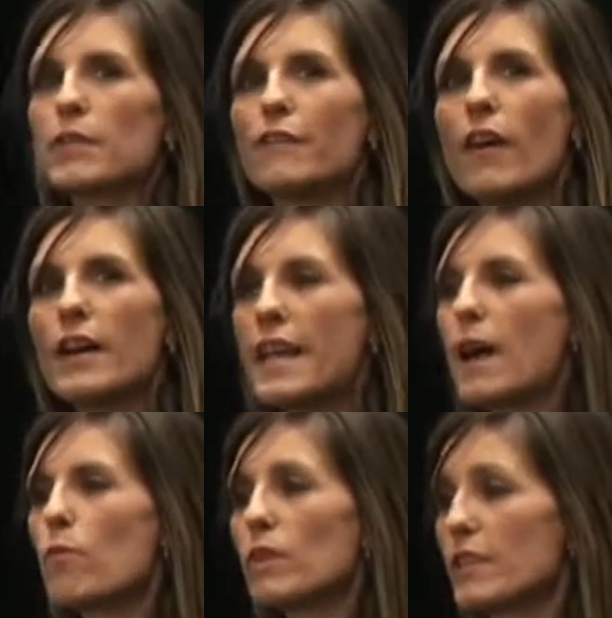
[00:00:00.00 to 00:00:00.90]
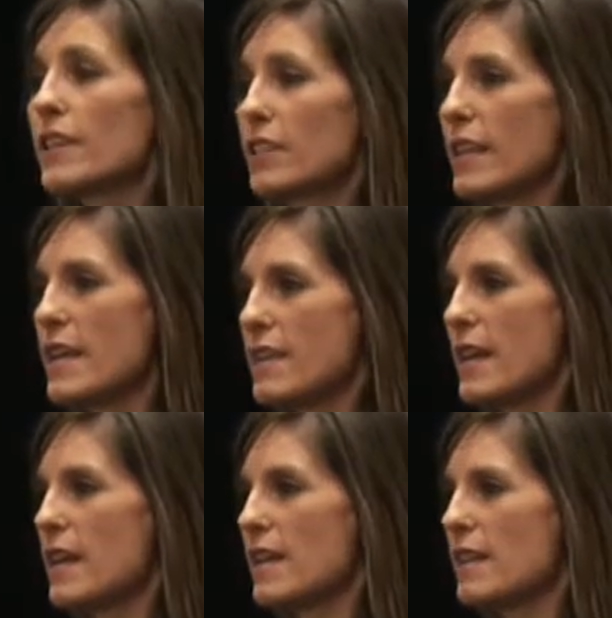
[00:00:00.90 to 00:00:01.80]
to find out what's actually in
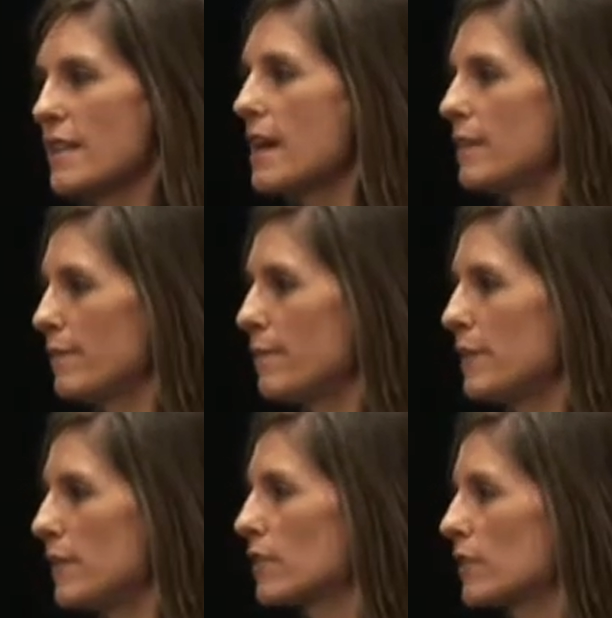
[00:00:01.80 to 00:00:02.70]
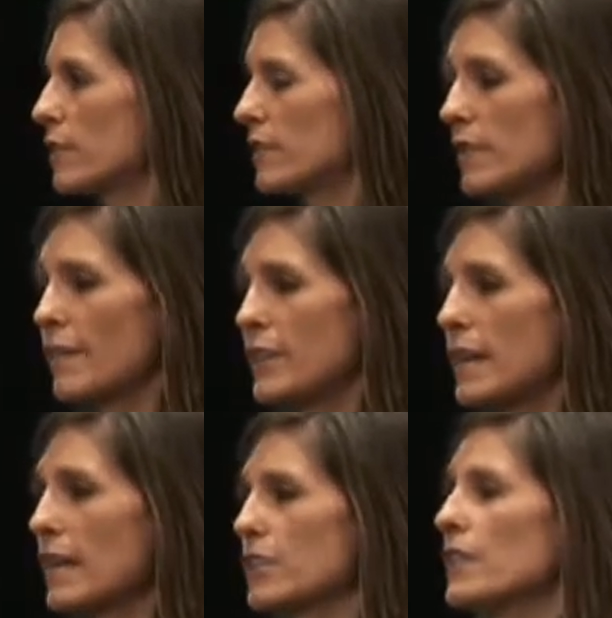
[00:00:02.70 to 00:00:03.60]
that Material Safety
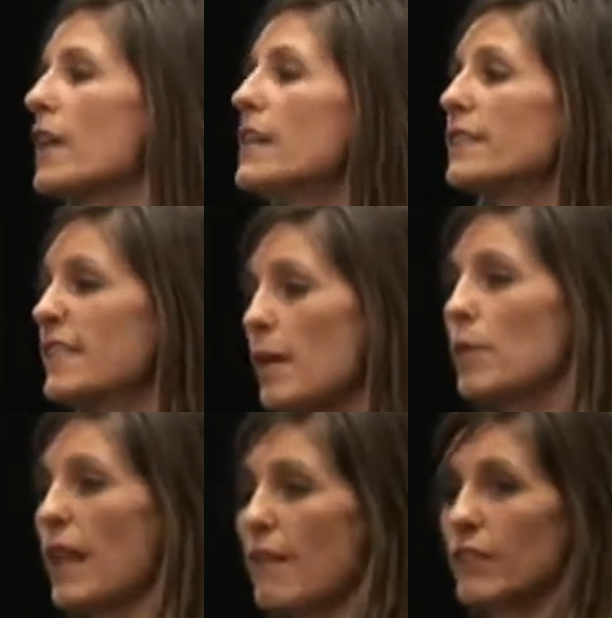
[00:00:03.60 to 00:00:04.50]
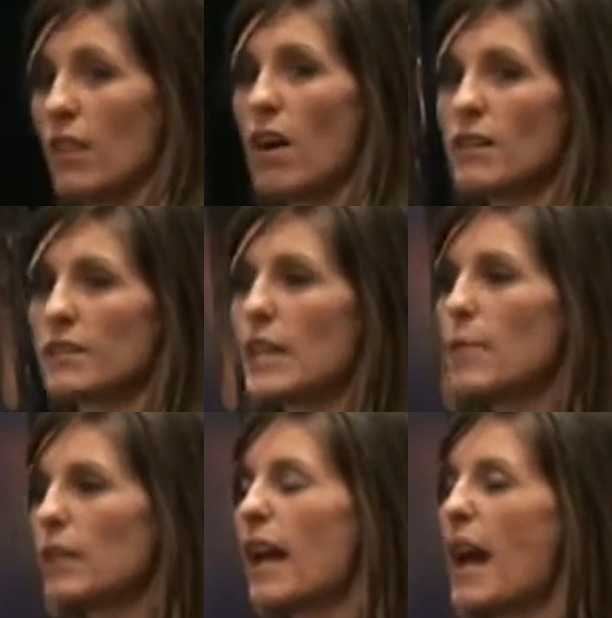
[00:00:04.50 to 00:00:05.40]
Data Sheet. Some will have a lot,
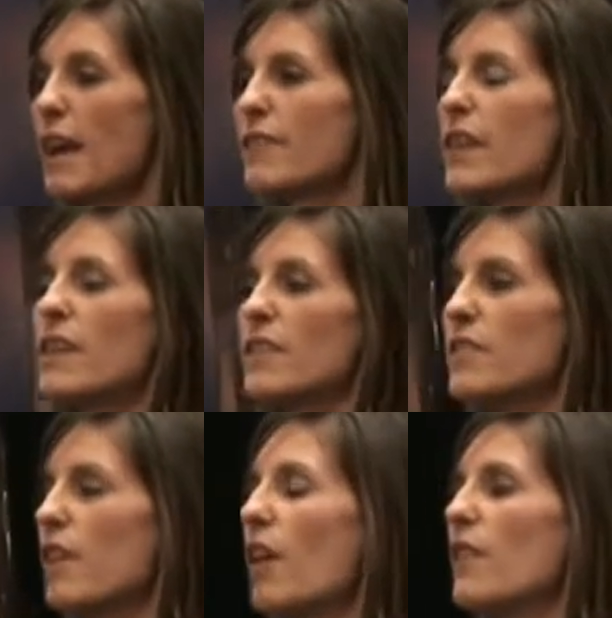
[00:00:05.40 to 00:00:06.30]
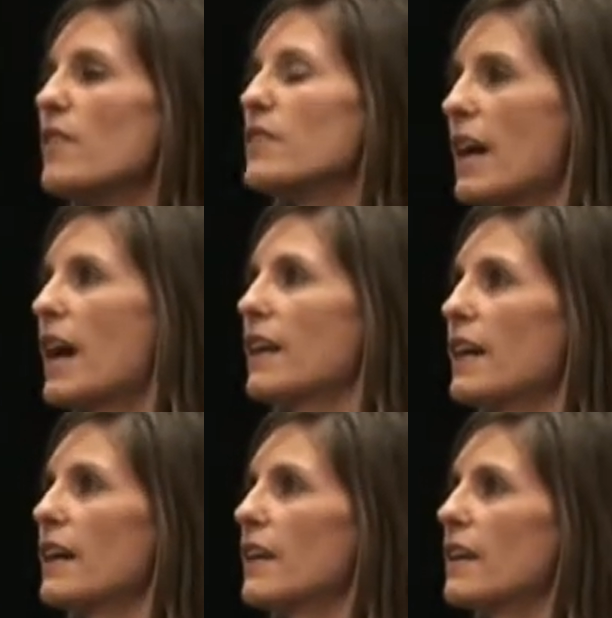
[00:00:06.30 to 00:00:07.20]
some will have no
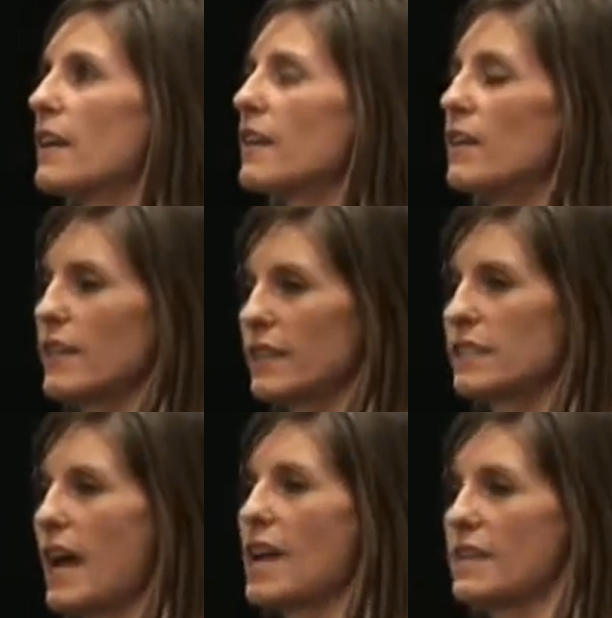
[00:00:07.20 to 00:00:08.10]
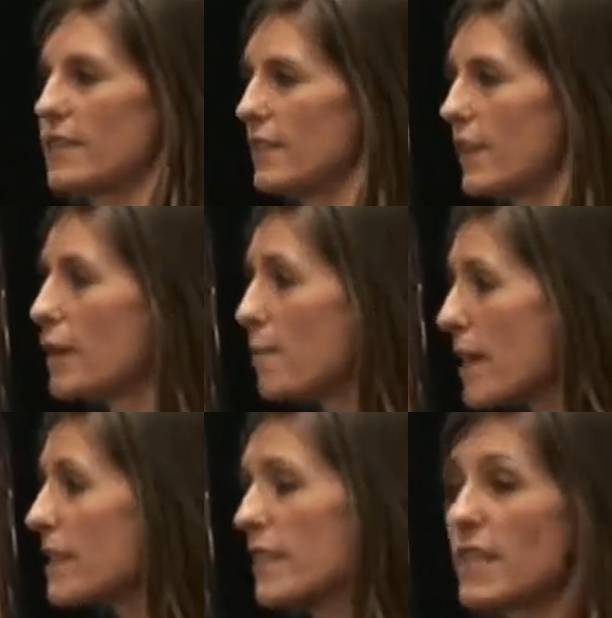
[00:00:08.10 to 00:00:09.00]
data, you know, contained, and it
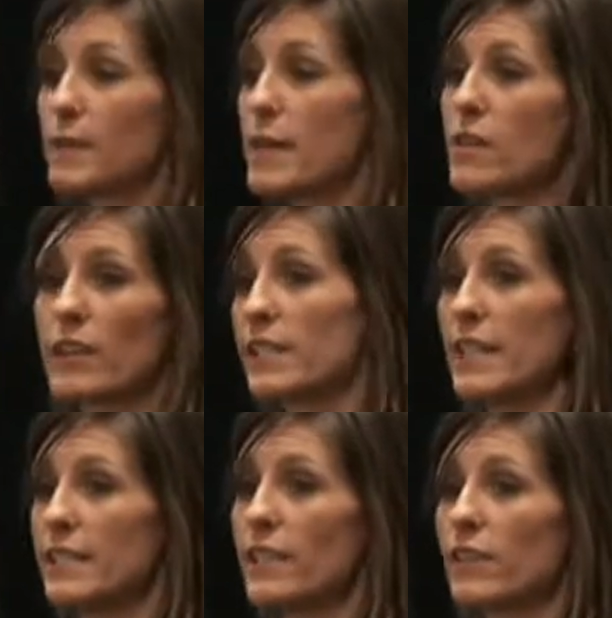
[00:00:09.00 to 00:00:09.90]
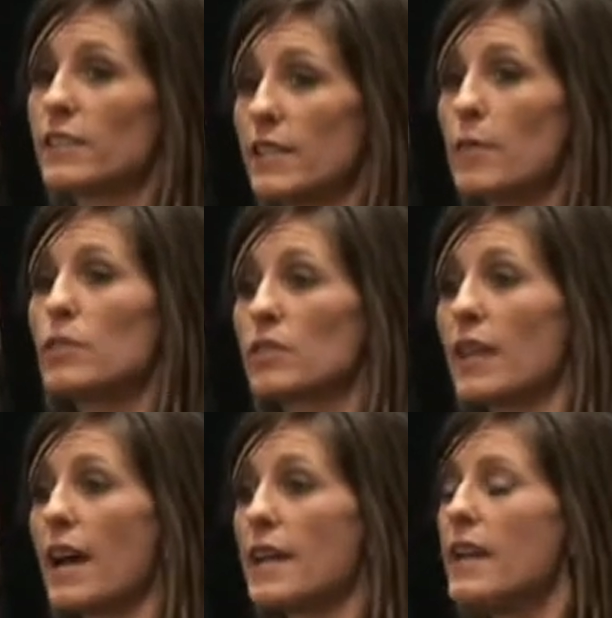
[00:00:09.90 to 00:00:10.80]
means that there's been no testing on it. Some will
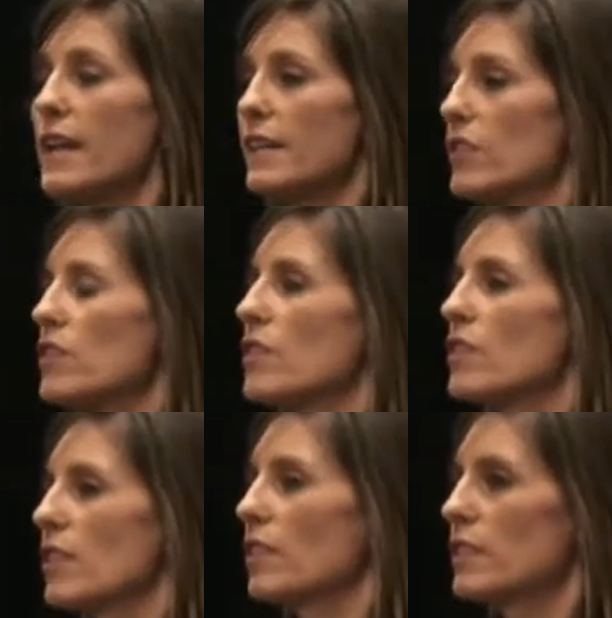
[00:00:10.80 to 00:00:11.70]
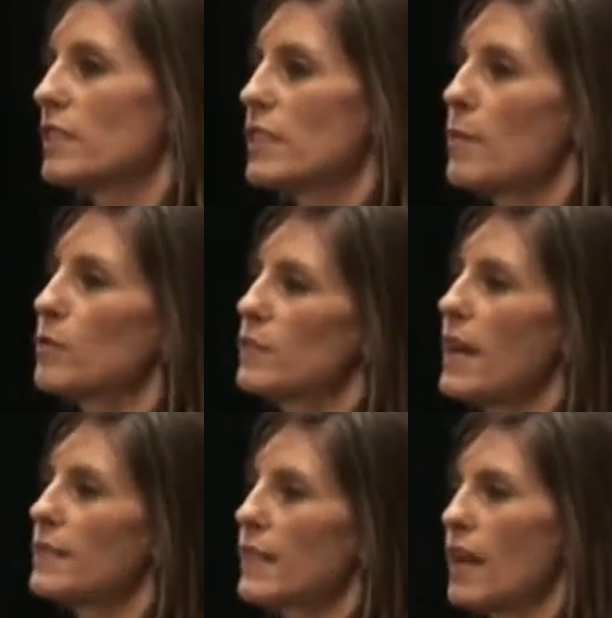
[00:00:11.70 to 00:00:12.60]
say it's a neurotoxin, some will
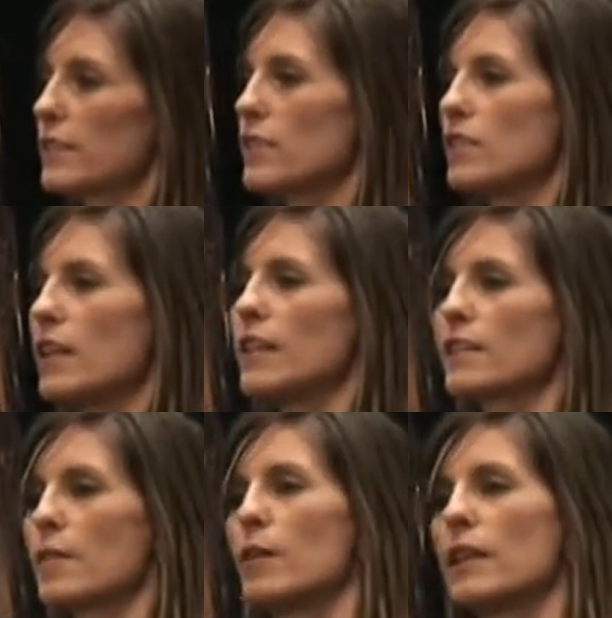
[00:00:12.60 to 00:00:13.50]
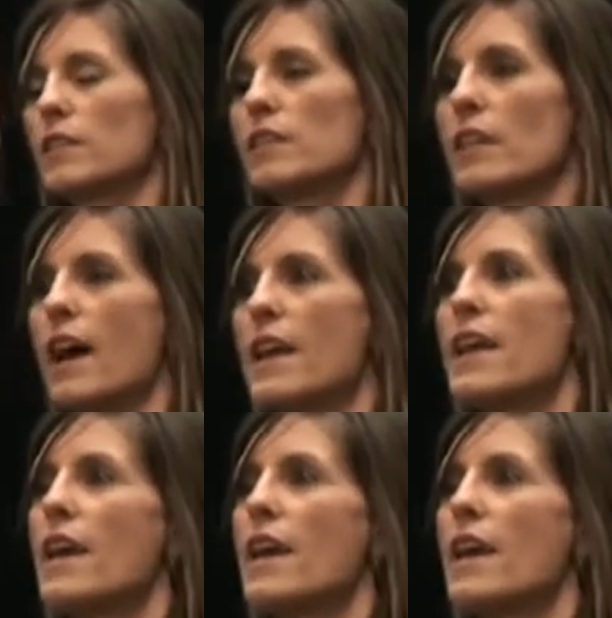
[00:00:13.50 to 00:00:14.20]
say it's carcinogenic, some will actually say